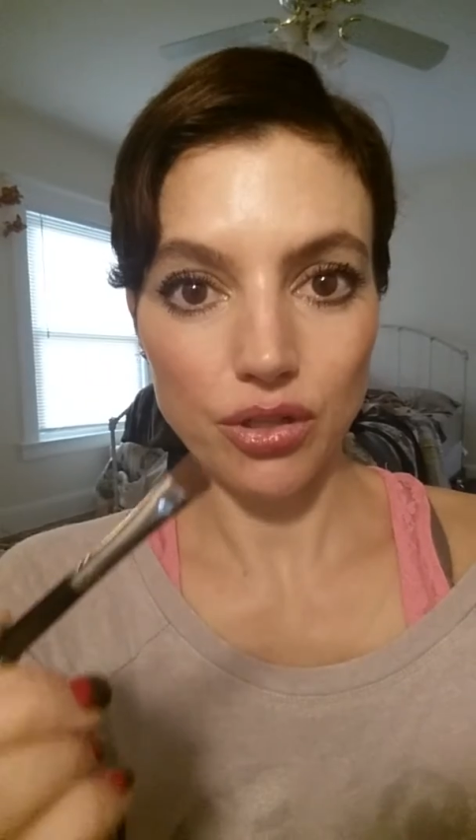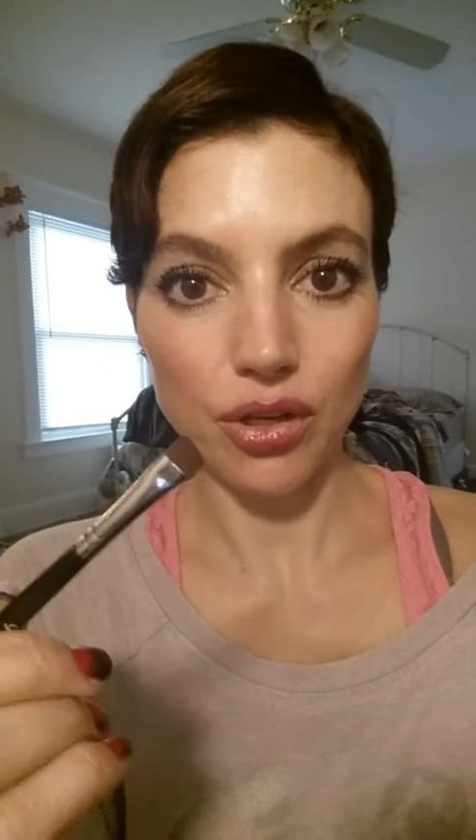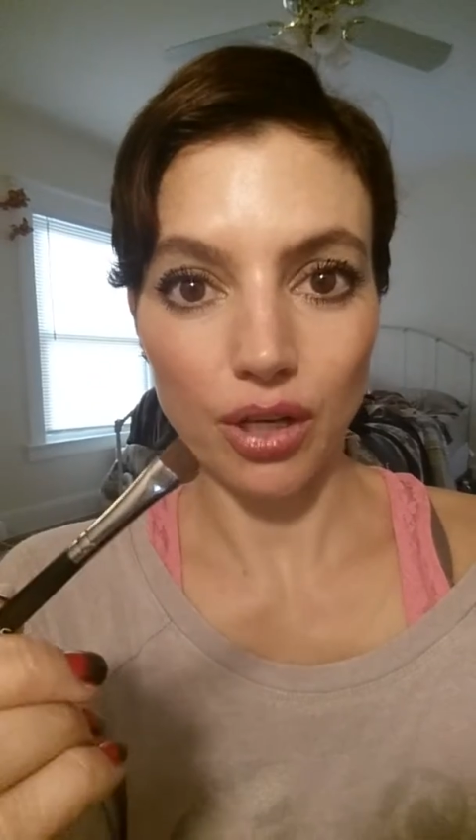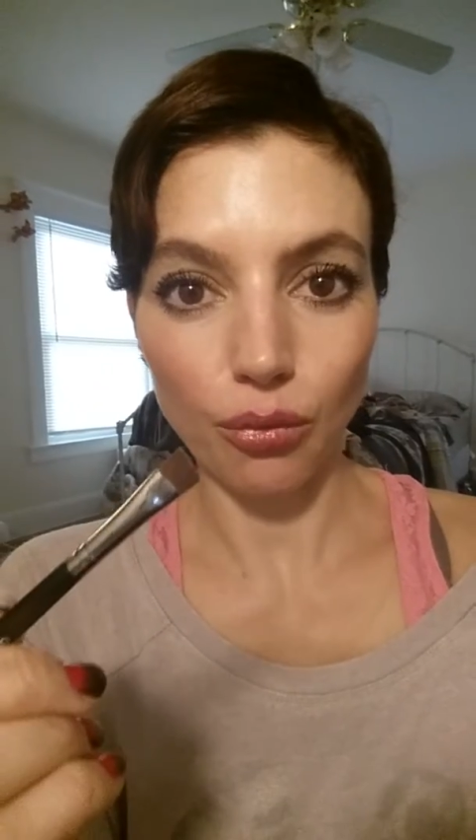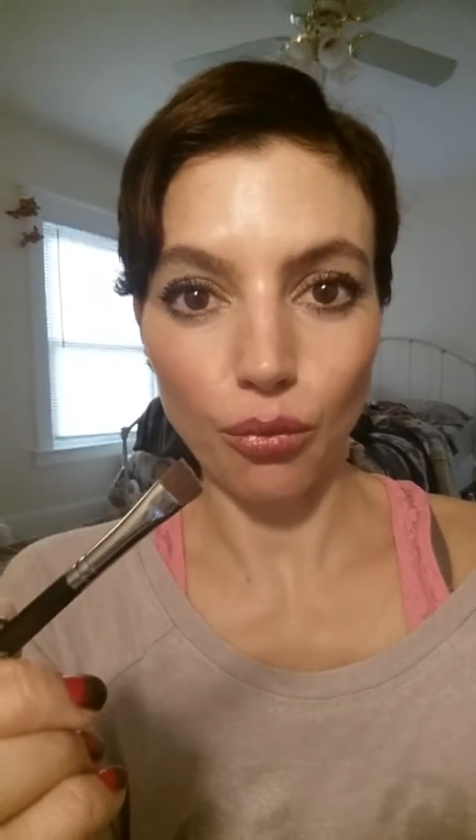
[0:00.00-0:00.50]
You
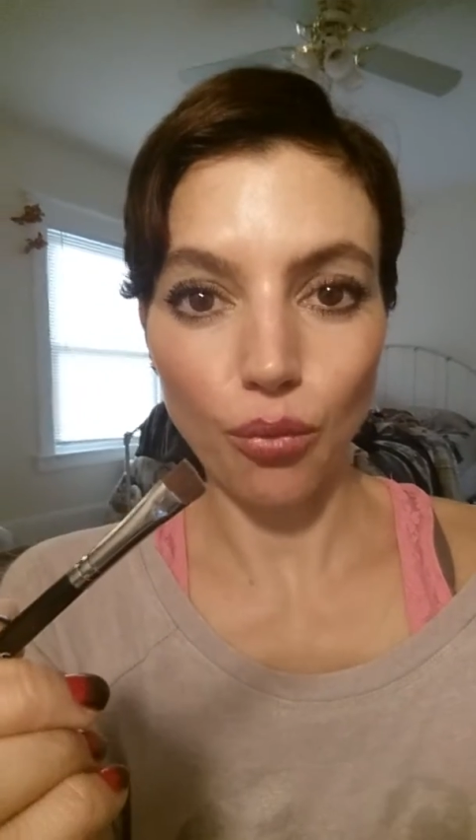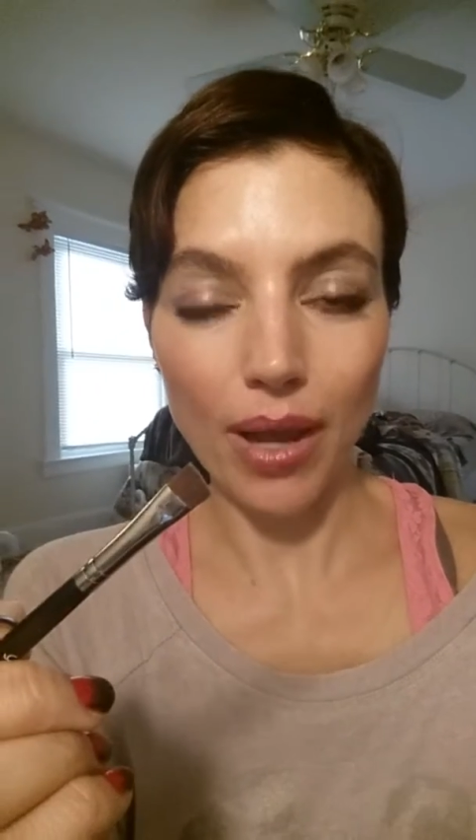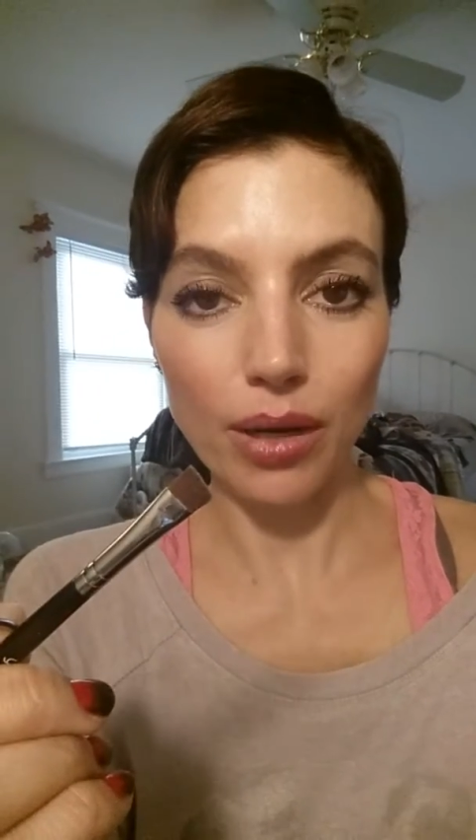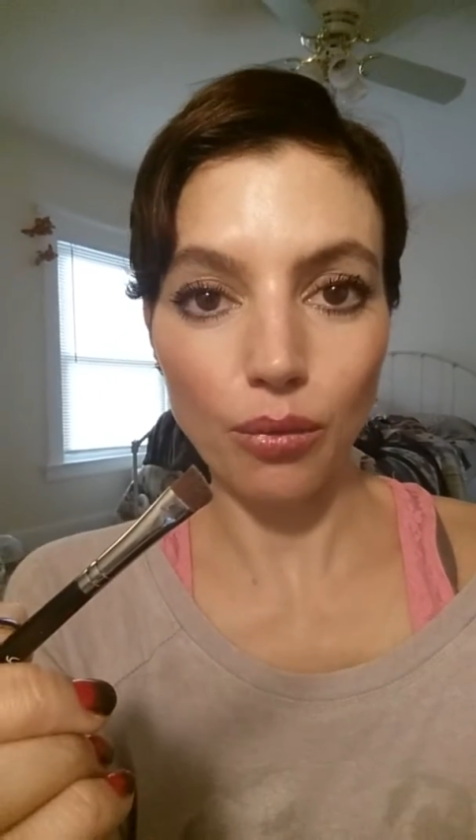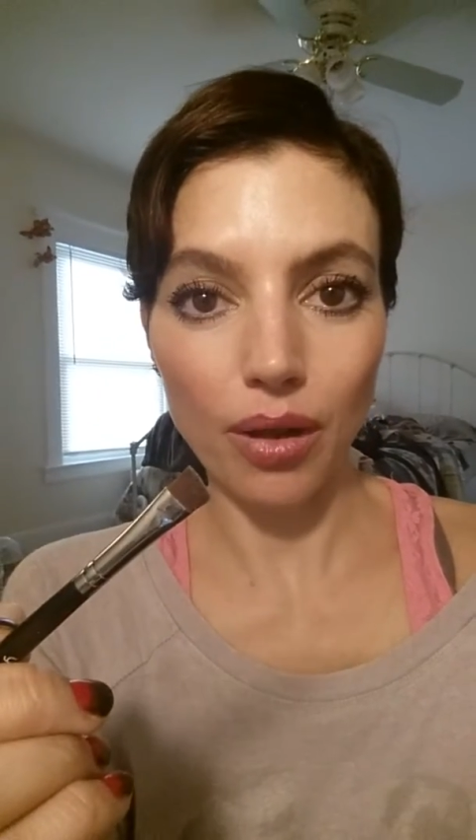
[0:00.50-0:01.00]
can
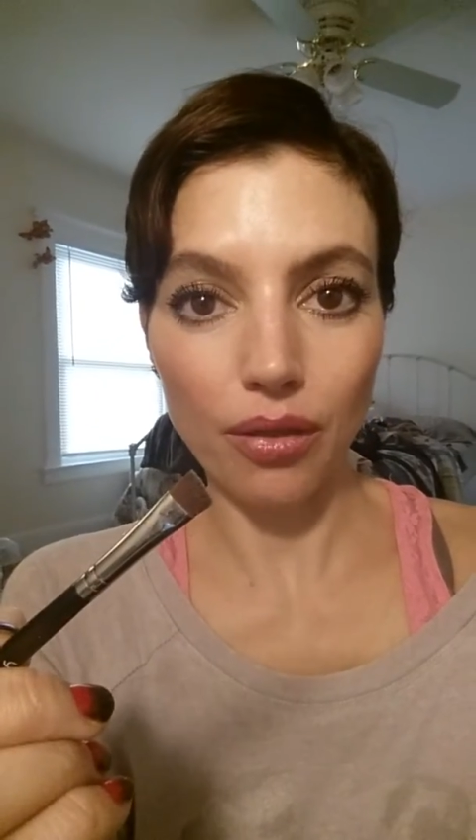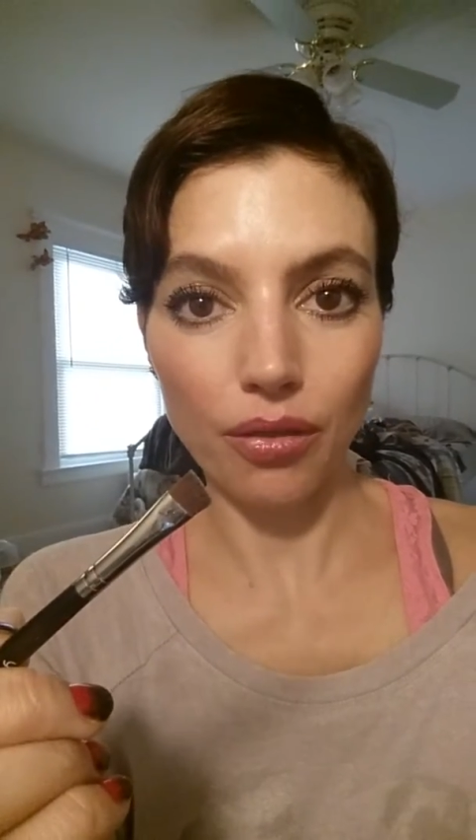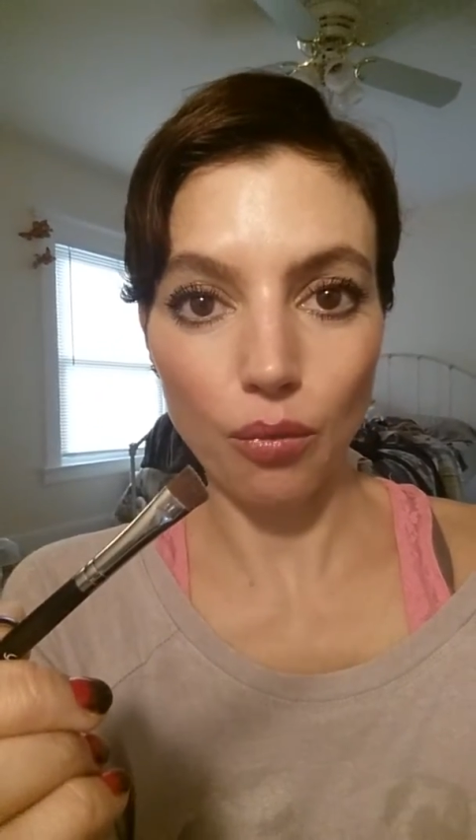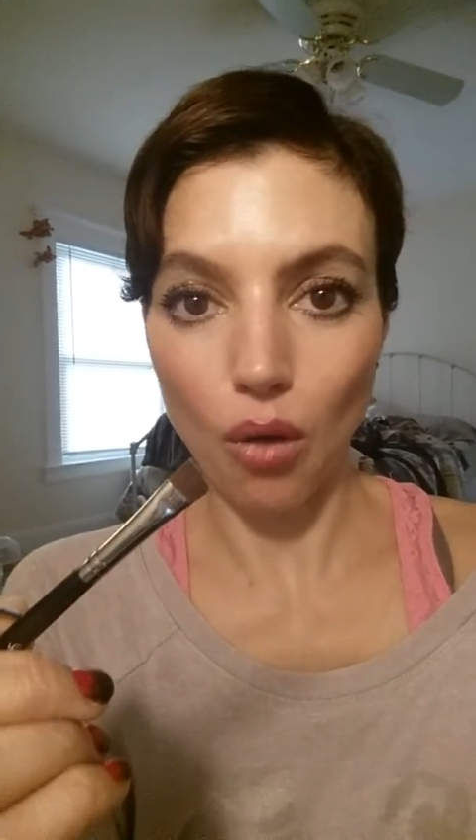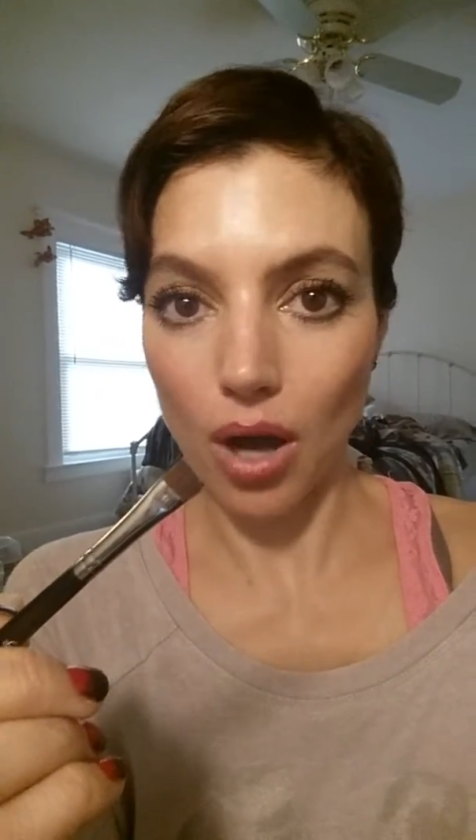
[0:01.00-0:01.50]
wet it
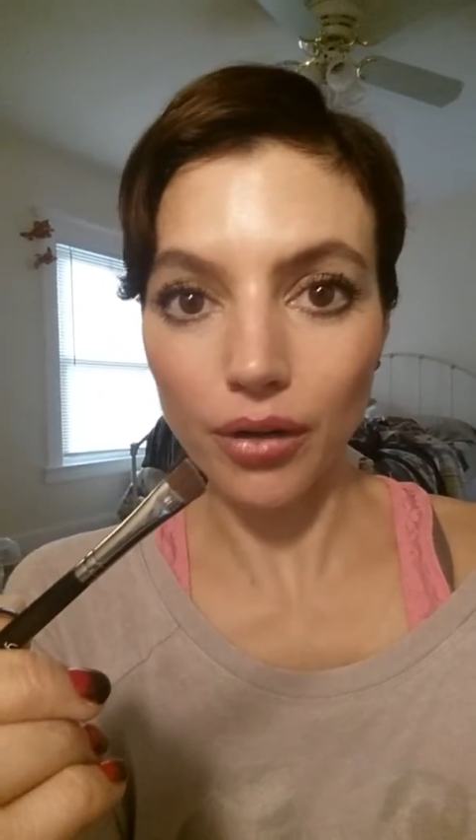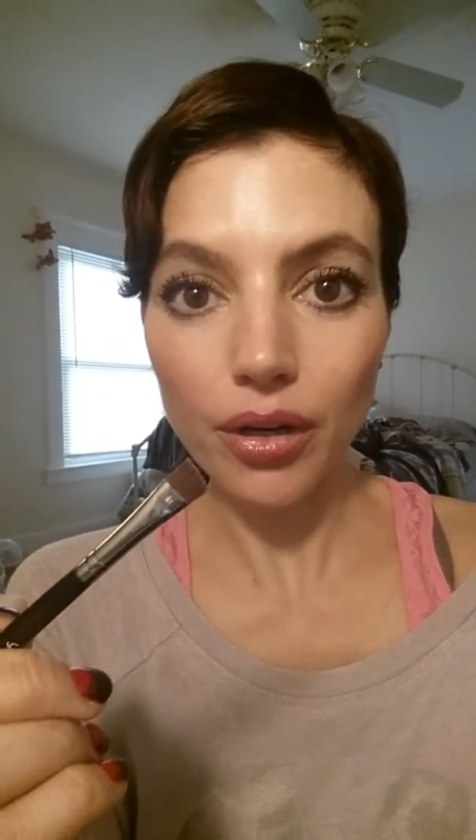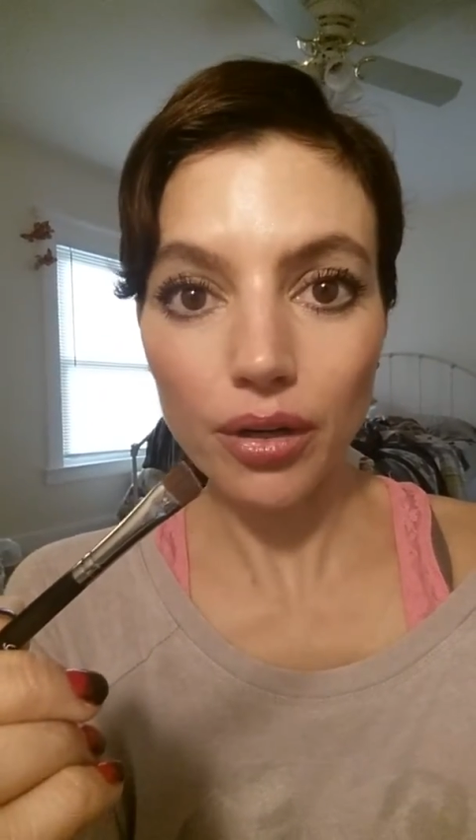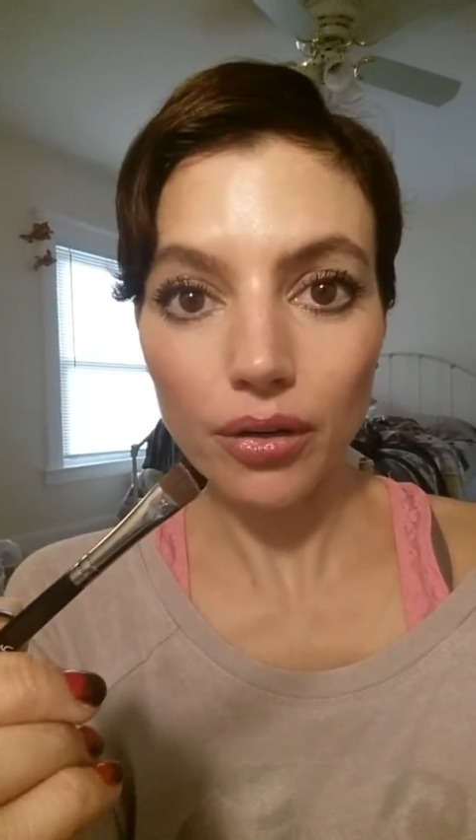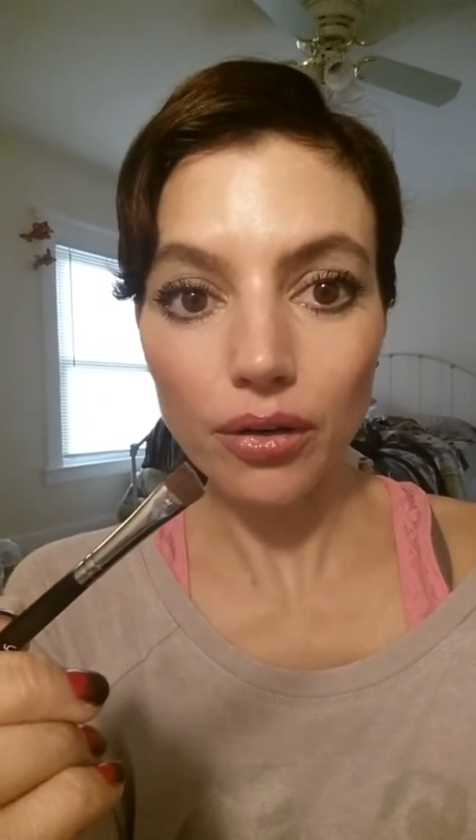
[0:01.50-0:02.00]
with
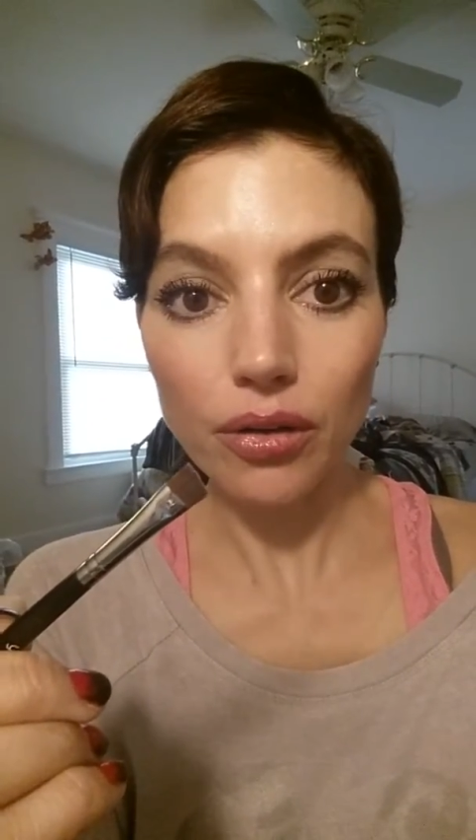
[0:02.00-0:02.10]
water.